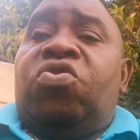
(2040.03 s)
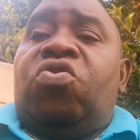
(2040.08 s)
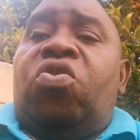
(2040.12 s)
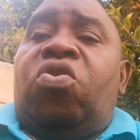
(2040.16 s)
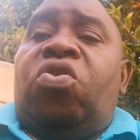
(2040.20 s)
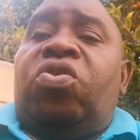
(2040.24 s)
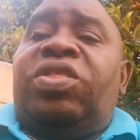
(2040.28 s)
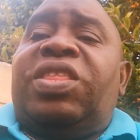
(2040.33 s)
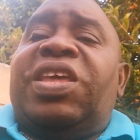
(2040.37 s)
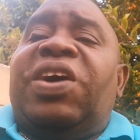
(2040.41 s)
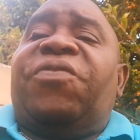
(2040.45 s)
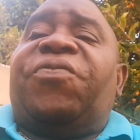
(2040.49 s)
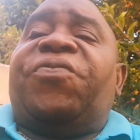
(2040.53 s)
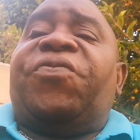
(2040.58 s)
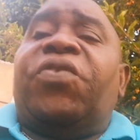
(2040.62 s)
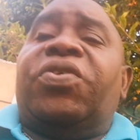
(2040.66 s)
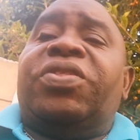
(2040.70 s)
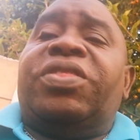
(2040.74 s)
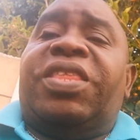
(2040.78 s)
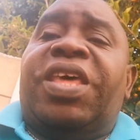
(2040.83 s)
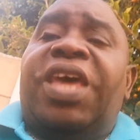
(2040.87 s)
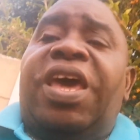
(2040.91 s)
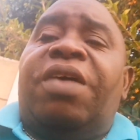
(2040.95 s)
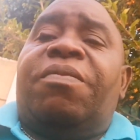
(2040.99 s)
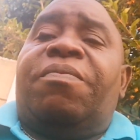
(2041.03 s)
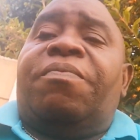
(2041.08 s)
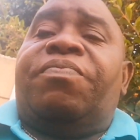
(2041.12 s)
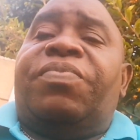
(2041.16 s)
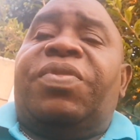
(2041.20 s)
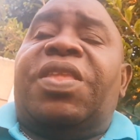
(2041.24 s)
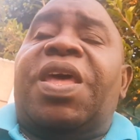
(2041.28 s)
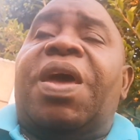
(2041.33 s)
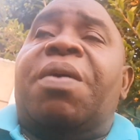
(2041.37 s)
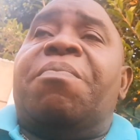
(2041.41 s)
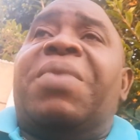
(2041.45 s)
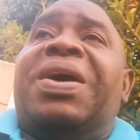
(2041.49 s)
order for
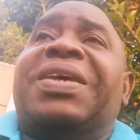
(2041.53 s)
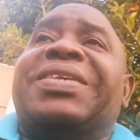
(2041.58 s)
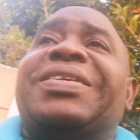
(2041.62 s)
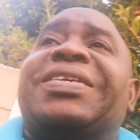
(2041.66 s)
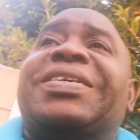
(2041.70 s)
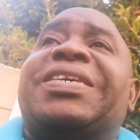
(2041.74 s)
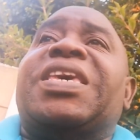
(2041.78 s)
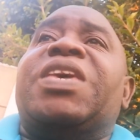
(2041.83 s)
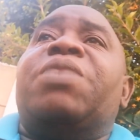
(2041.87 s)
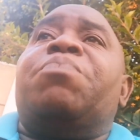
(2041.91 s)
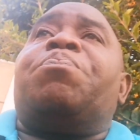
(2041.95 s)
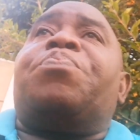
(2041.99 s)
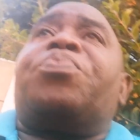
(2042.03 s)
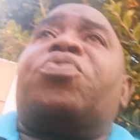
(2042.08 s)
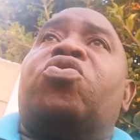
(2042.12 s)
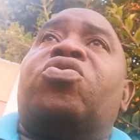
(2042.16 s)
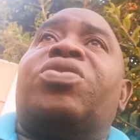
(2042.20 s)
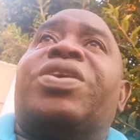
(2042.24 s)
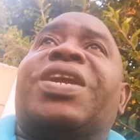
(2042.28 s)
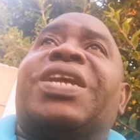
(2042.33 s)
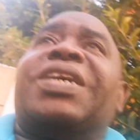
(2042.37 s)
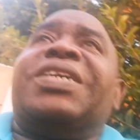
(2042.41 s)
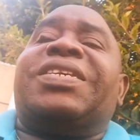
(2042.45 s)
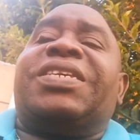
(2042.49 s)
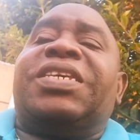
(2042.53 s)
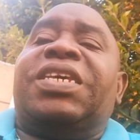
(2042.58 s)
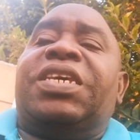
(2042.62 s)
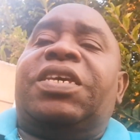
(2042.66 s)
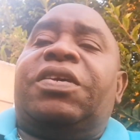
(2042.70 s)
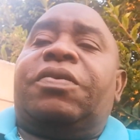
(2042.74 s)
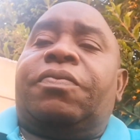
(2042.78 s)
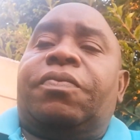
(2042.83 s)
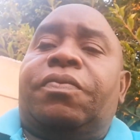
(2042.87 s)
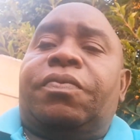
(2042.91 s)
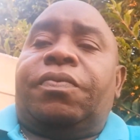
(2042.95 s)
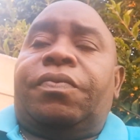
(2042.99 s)
them, they must keep
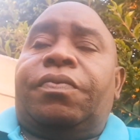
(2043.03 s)
progressing.